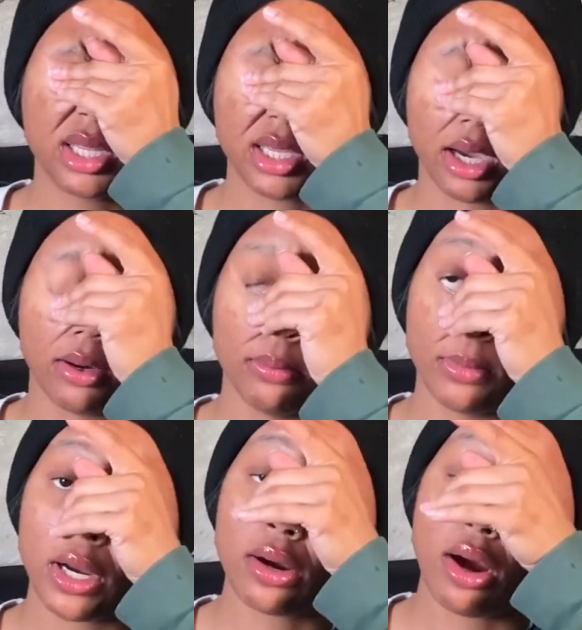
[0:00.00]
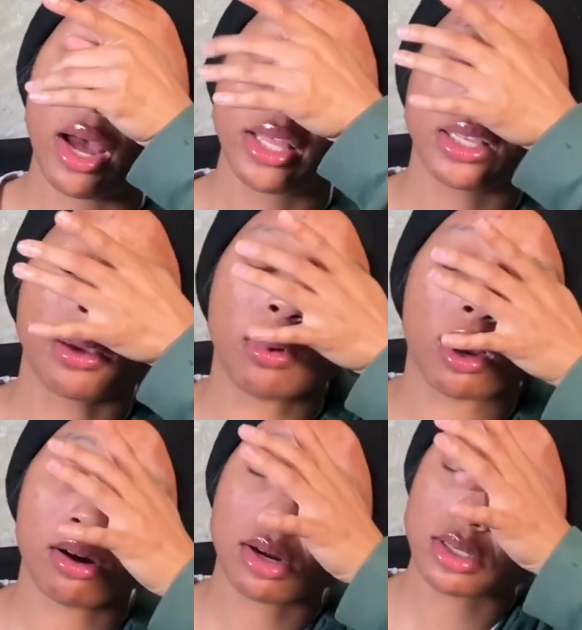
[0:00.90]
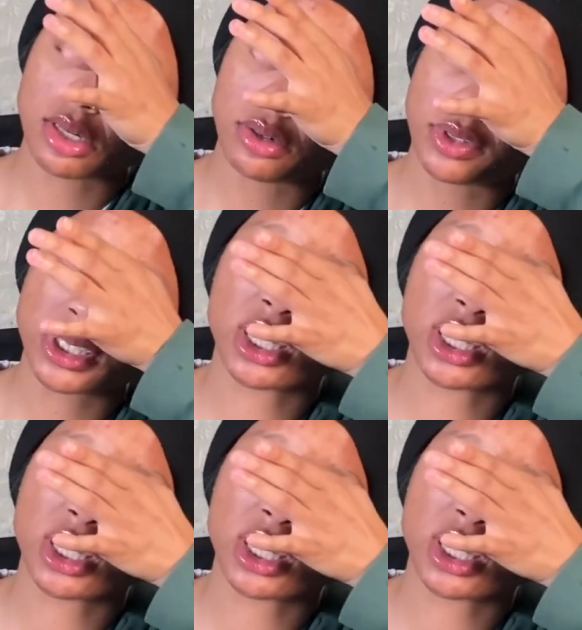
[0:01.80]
y'all, my car, I had to get my car service,